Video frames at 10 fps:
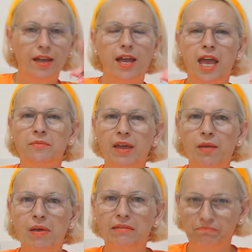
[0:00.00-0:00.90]
and
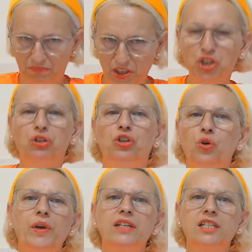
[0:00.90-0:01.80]
baby, do
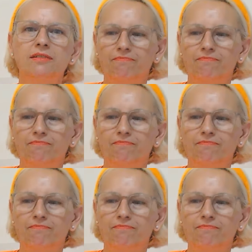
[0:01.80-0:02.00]
it.